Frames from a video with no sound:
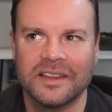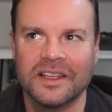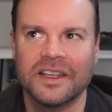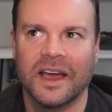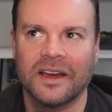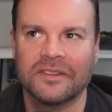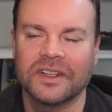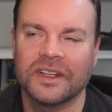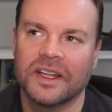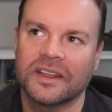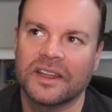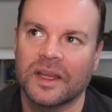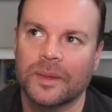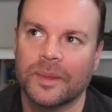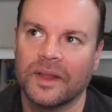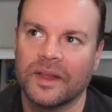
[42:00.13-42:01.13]
you have to
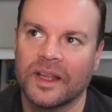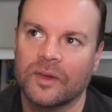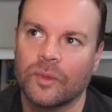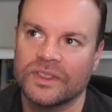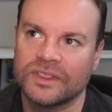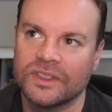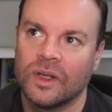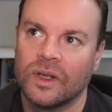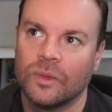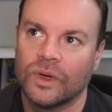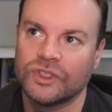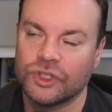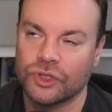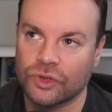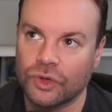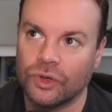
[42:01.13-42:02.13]
think about
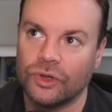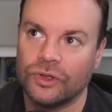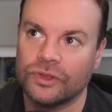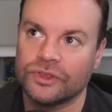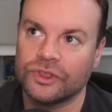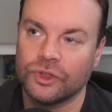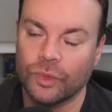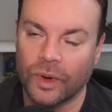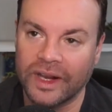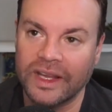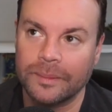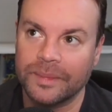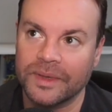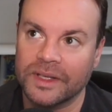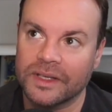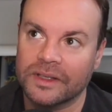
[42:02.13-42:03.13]
what's your goal? Do you want to
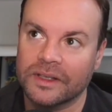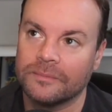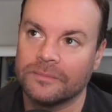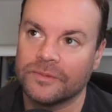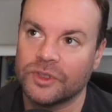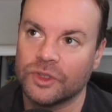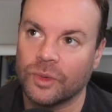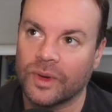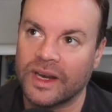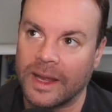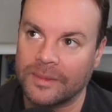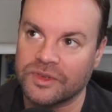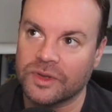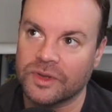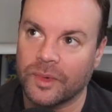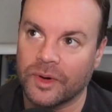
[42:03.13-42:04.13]
get big? Do you want to
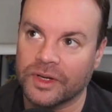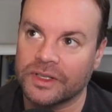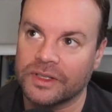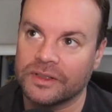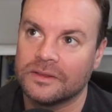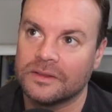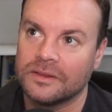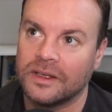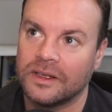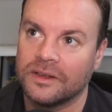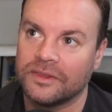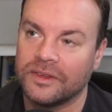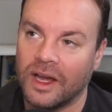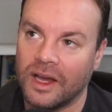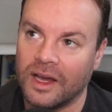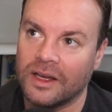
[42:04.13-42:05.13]
capture the market? And
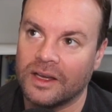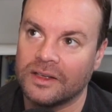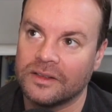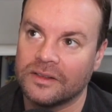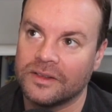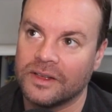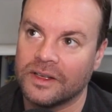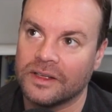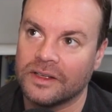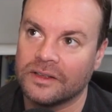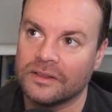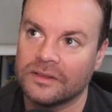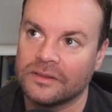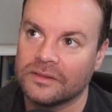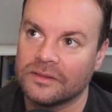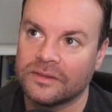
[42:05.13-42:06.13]
if not,
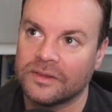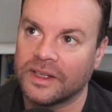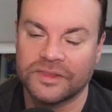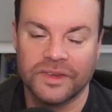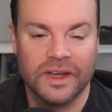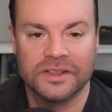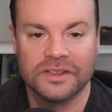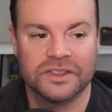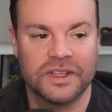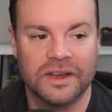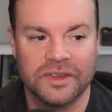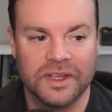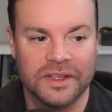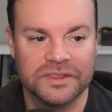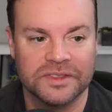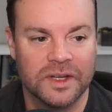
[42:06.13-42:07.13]
then that's fine. Just have
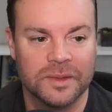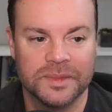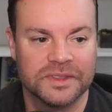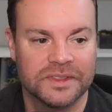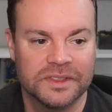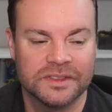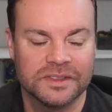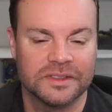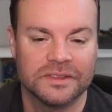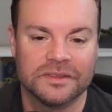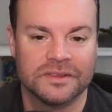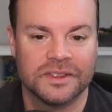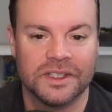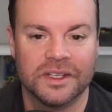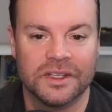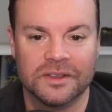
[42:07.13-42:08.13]
a lifestyle business,
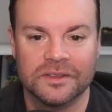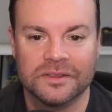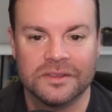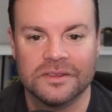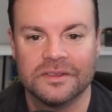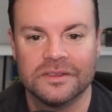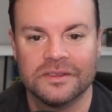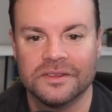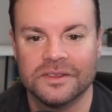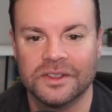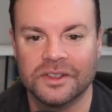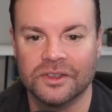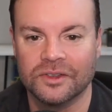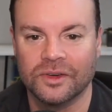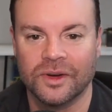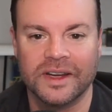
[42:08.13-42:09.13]
and you
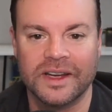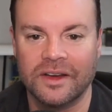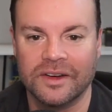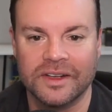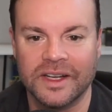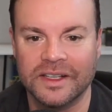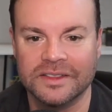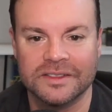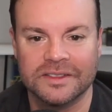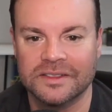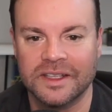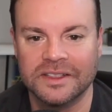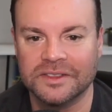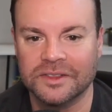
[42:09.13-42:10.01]
can crank out a nice little living.